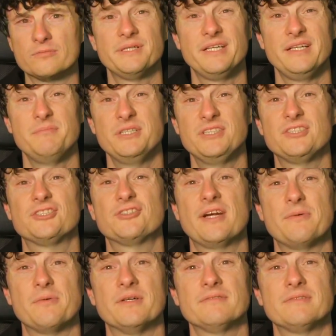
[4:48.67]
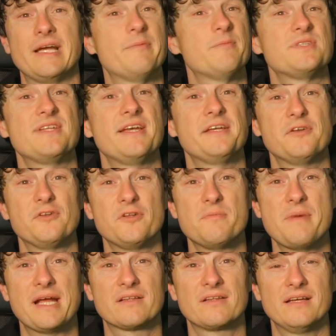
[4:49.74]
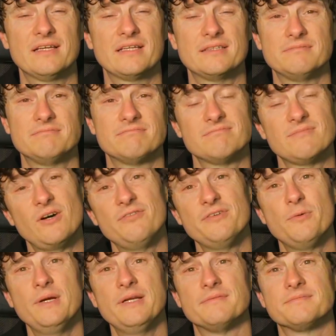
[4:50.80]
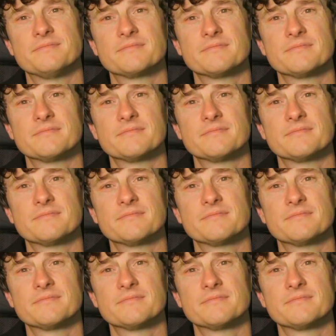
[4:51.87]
but he missed a straight one and was taken on the back leg and off he went.